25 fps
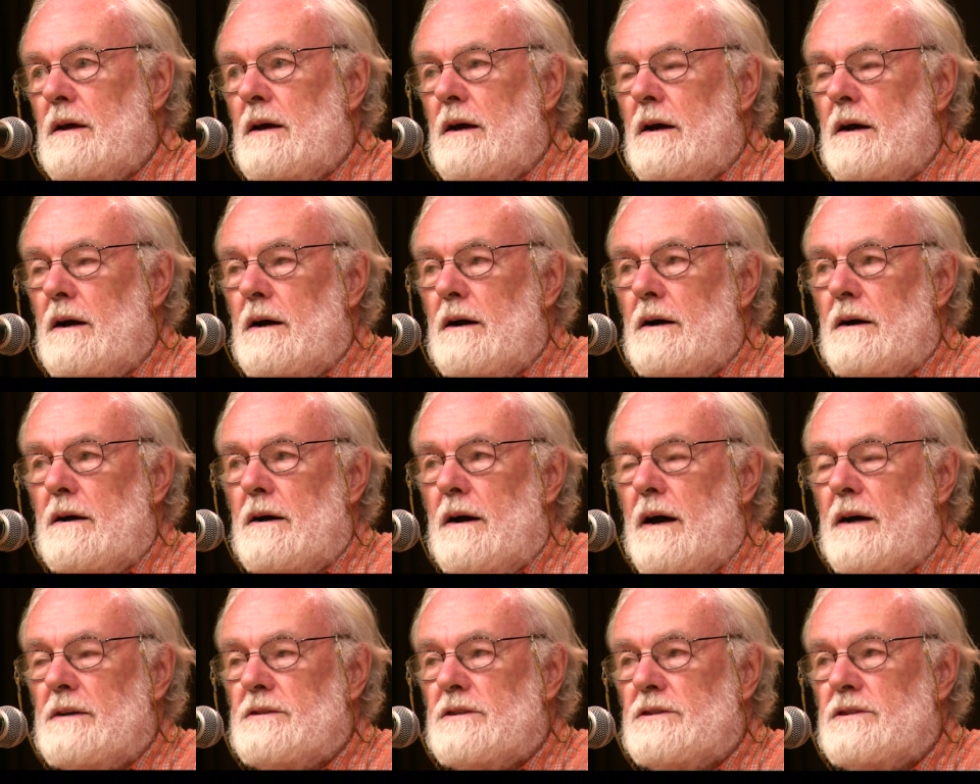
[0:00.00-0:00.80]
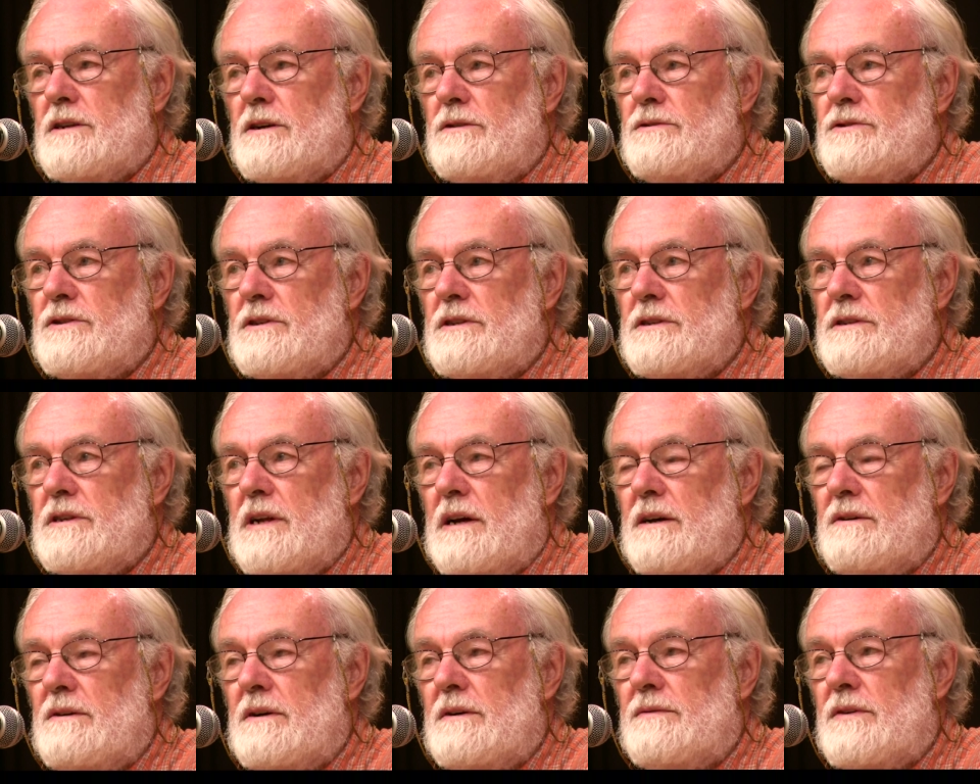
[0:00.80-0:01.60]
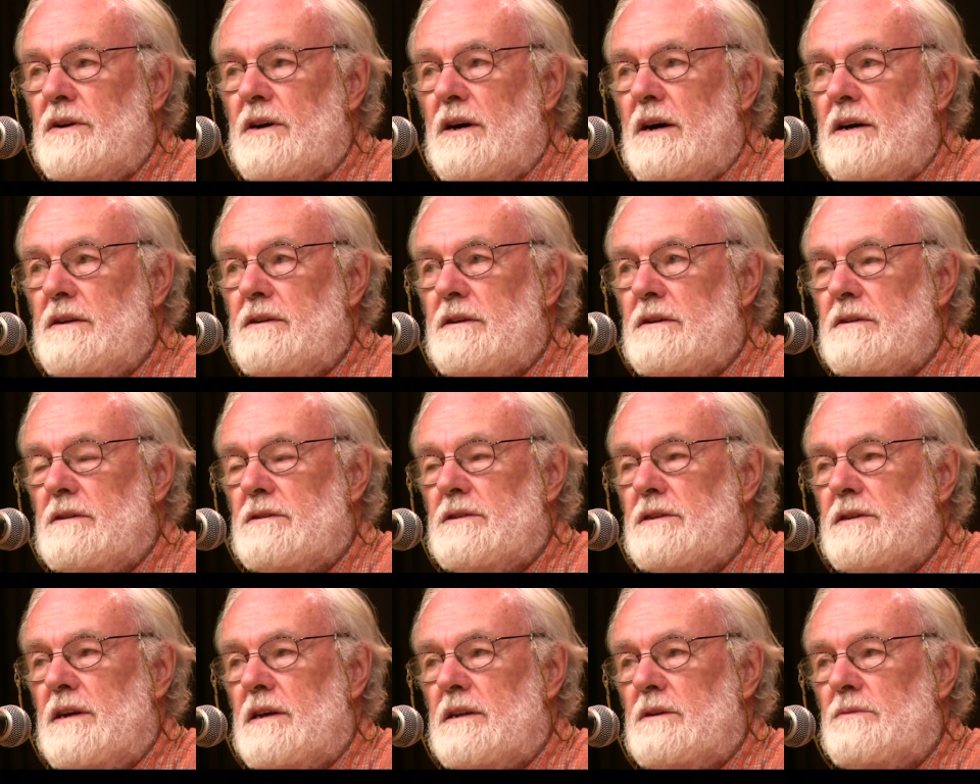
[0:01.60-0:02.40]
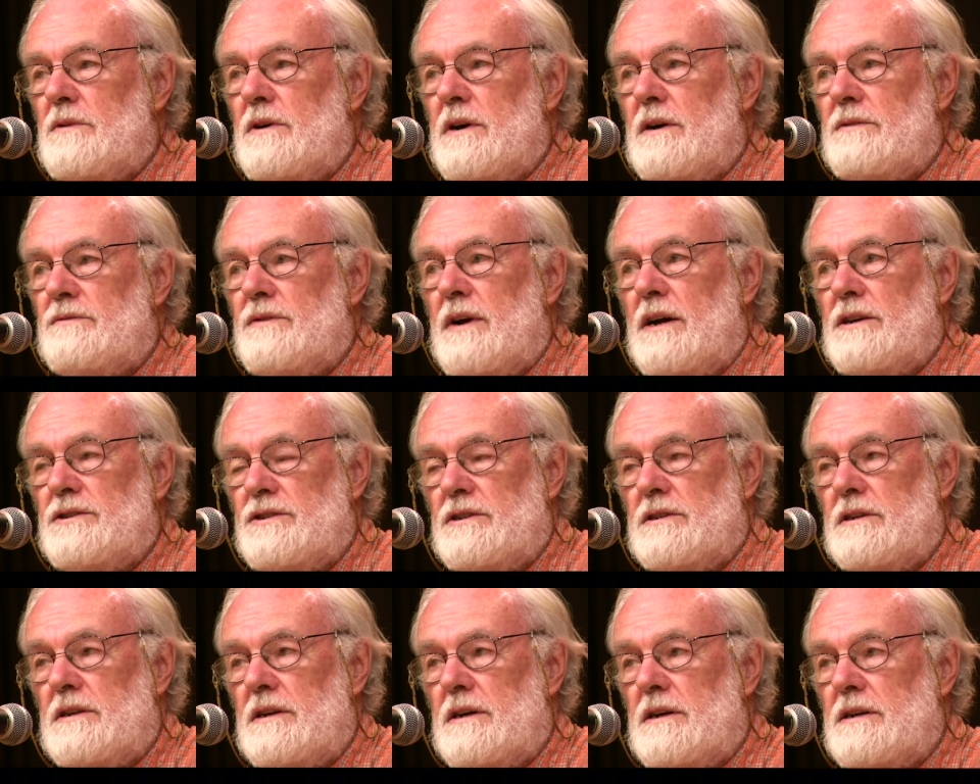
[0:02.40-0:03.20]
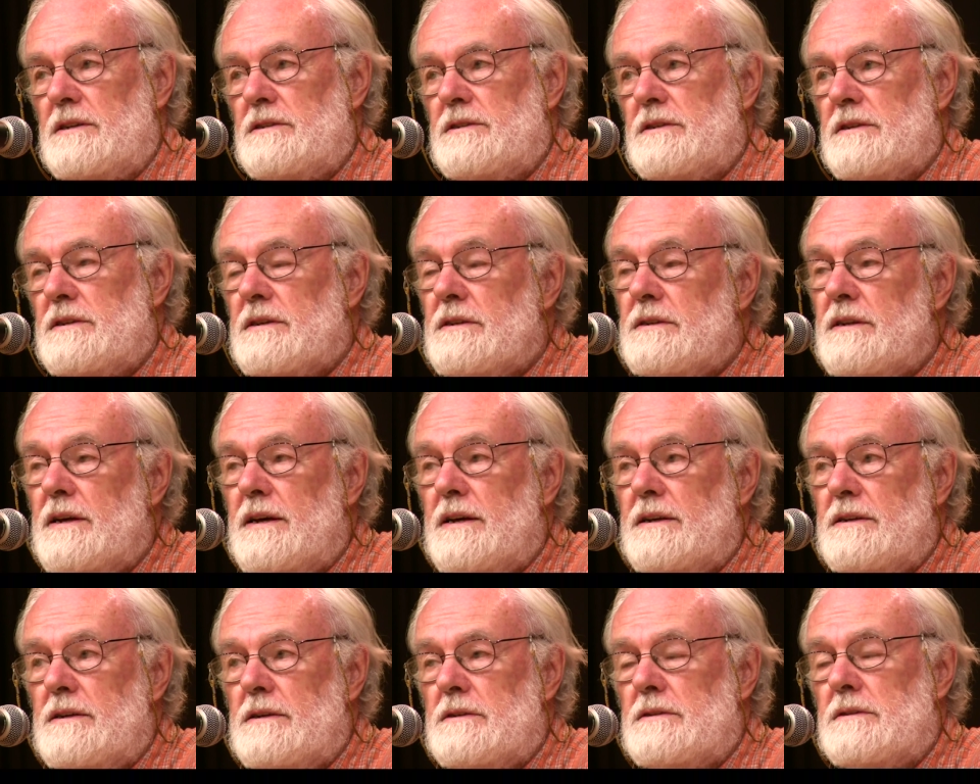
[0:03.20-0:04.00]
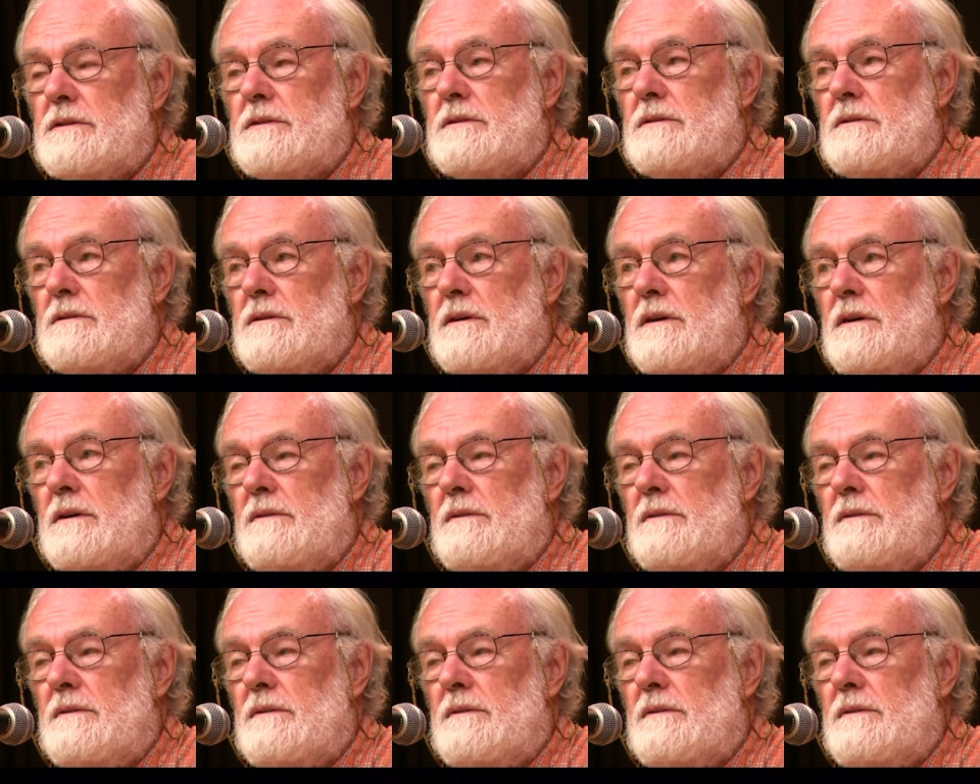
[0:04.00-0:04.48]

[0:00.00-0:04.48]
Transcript: As a socialist, however, I think there's another way of rationalizing it, and that is,